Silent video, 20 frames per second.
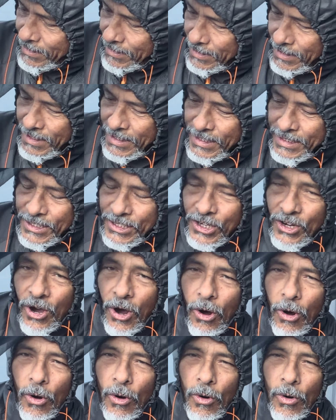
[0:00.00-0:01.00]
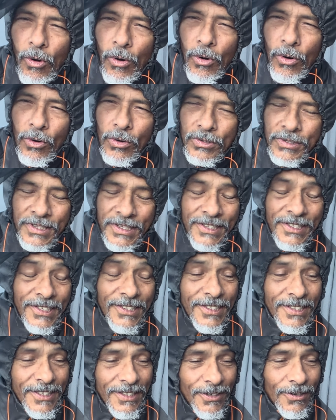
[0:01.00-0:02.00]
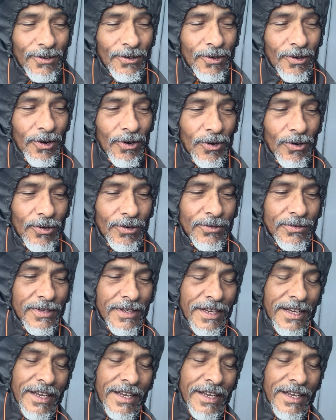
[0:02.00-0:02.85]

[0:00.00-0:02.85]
it's cold. It's still cold.